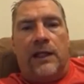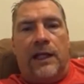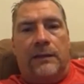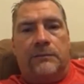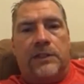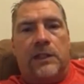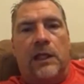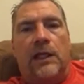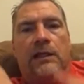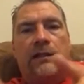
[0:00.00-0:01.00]
names,
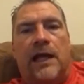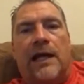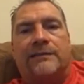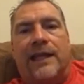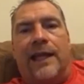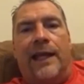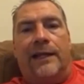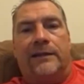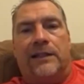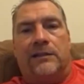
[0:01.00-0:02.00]
not to
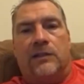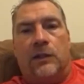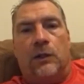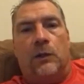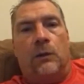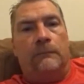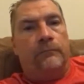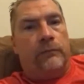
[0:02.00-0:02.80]
hand it to